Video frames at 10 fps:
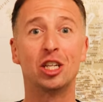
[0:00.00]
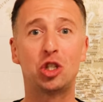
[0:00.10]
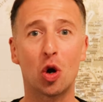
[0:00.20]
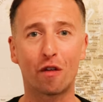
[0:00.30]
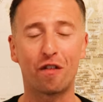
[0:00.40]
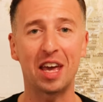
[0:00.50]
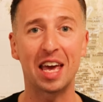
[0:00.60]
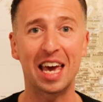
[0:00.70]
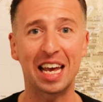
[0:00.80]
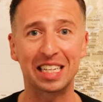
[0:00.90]

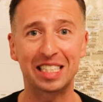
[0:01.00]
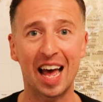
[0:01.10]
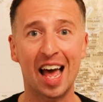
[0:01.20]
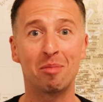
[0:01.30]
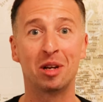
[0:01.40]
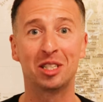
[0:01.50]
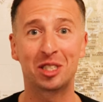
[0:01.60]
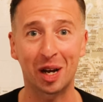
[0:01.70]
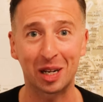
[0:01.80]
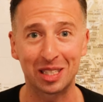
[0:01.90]
geography exam
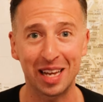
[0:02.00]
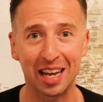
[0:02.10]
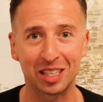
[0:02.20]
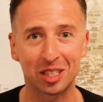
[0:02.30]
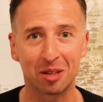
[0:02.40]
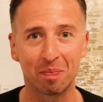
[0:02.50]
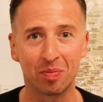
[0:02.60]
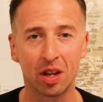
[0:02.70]
success.